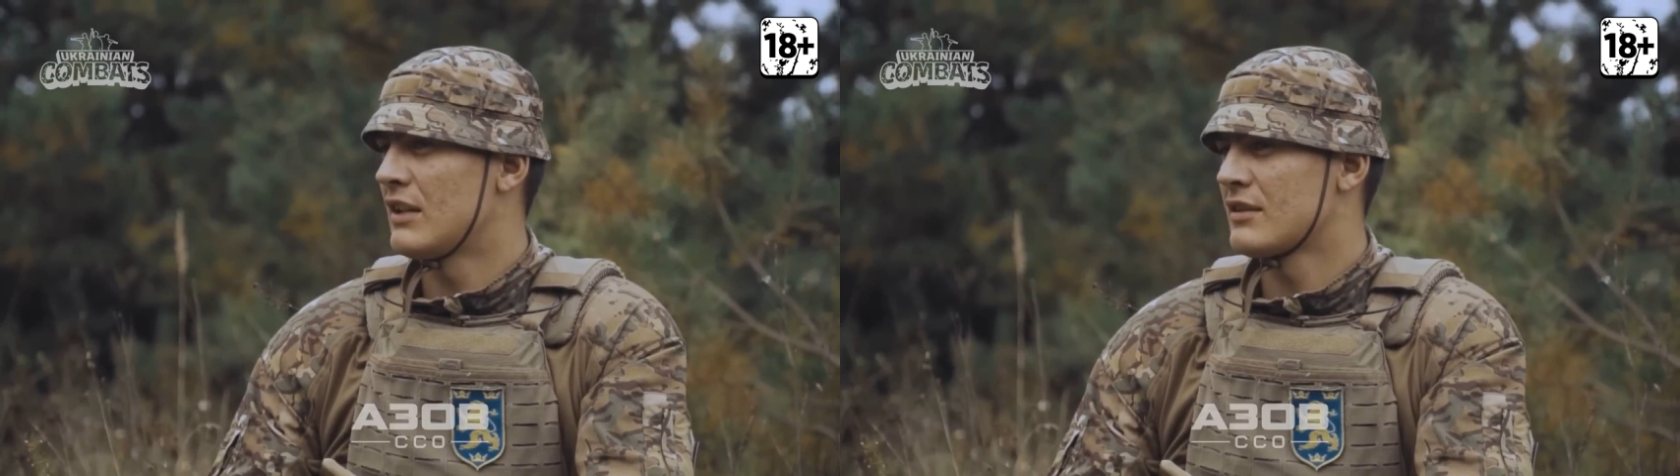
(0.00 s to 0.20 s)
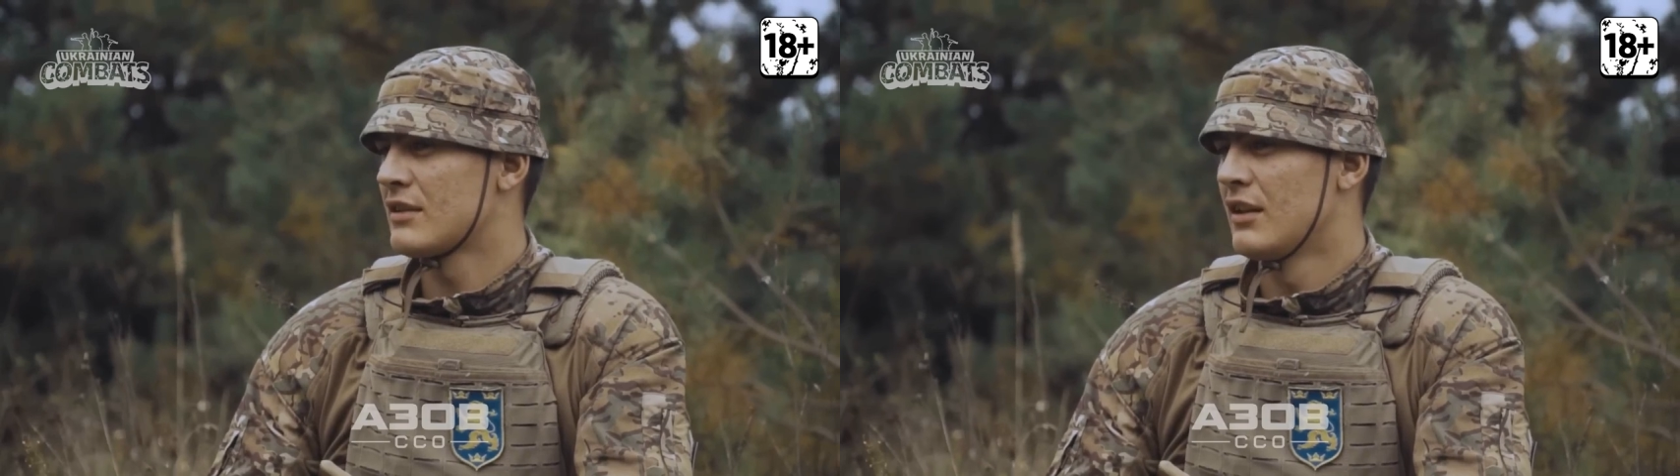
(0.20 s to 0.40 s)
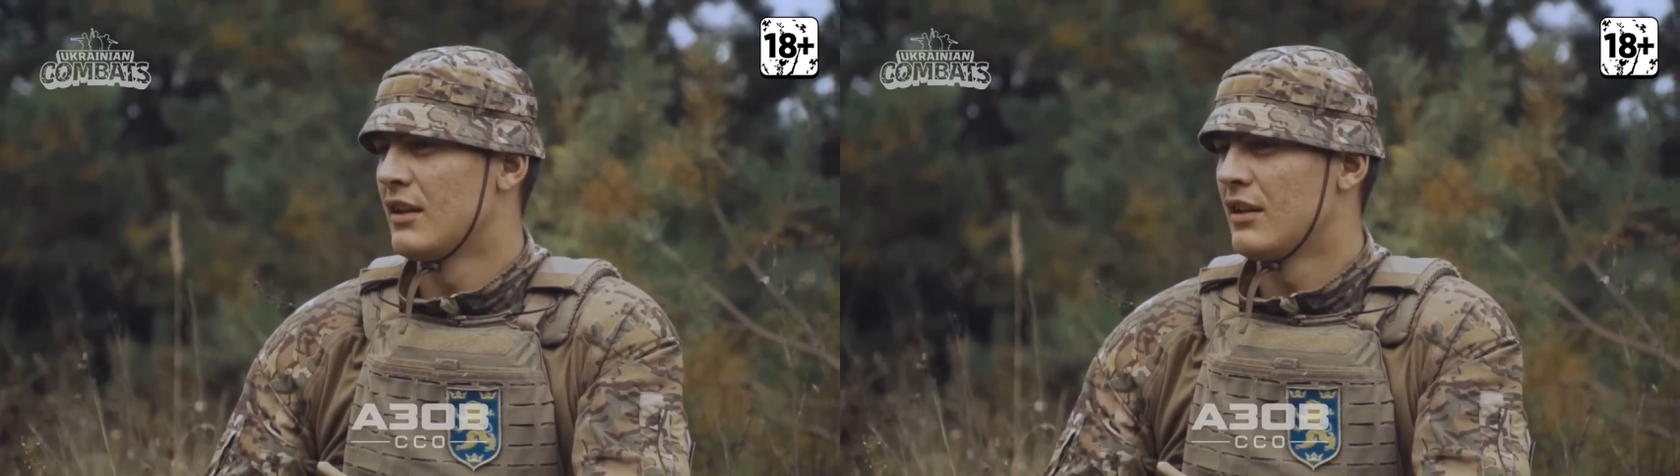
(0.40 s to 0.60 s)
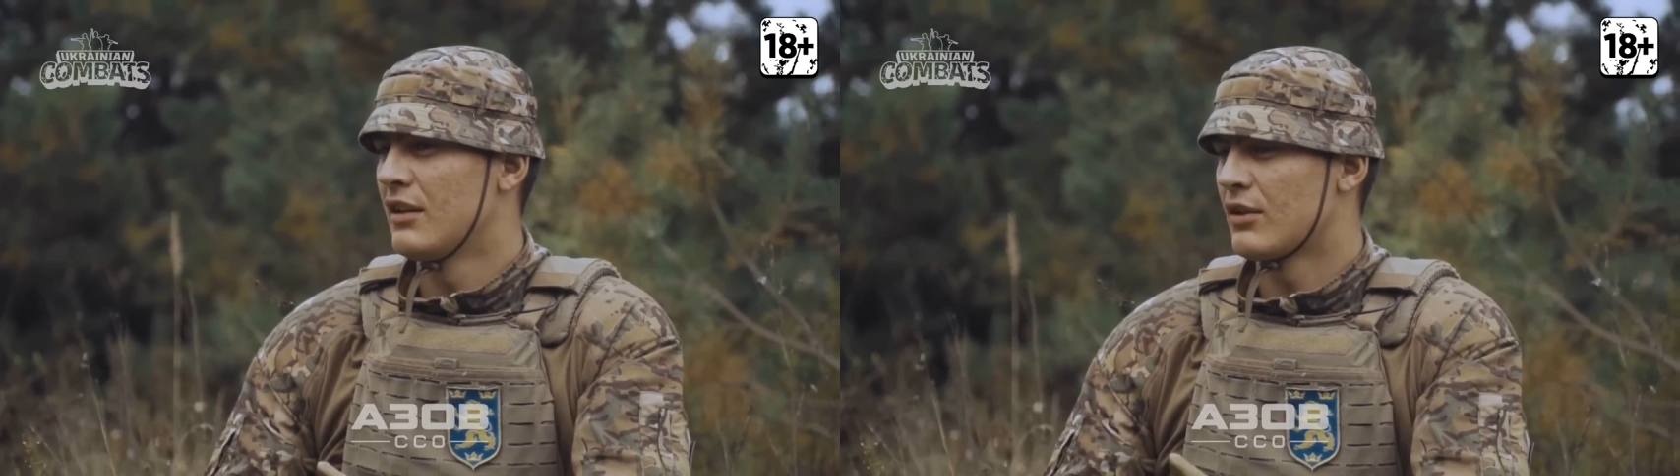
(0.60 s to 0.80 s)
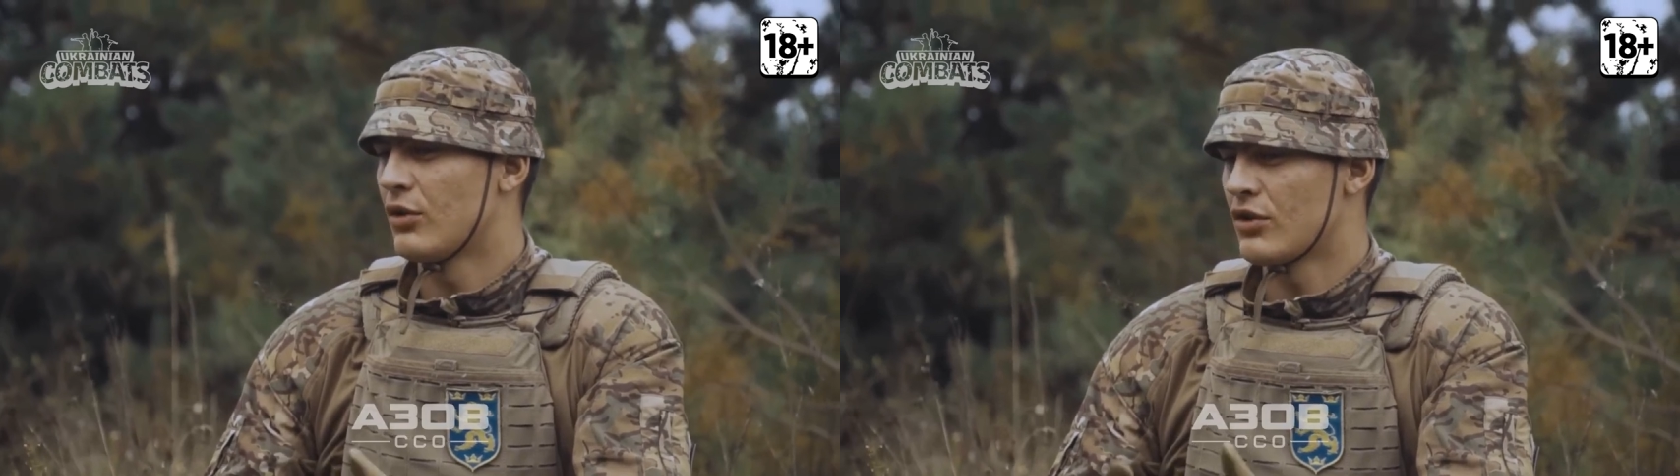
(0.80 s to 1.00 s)
every move you
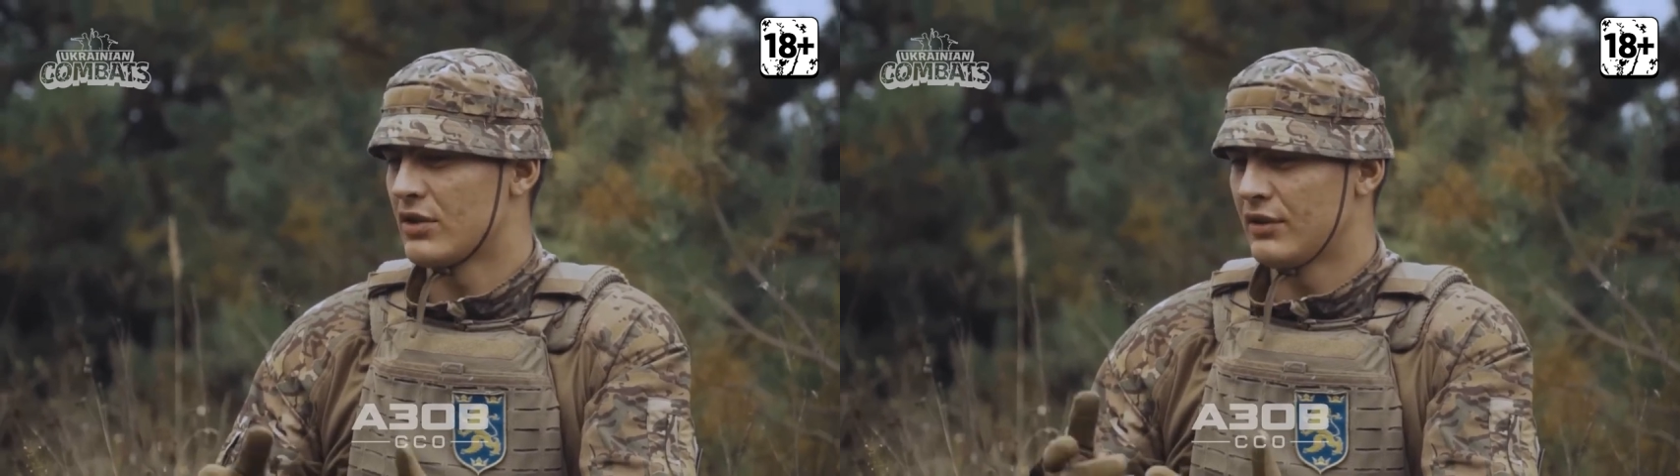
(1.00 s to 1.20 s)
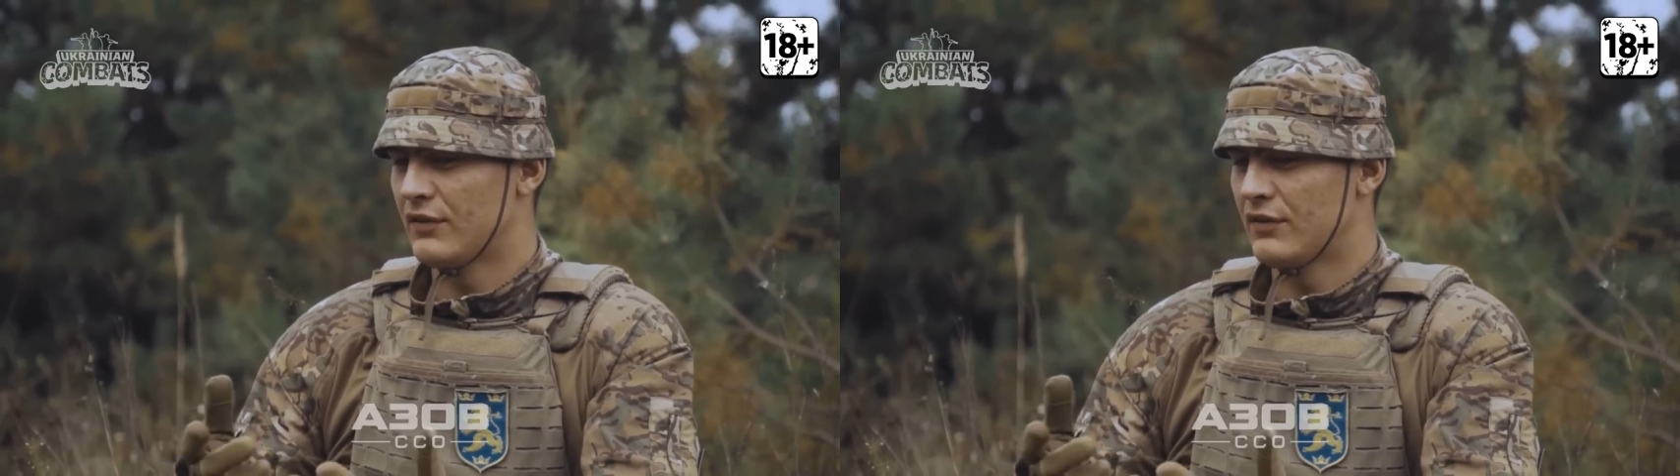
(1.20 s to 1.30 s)
make and every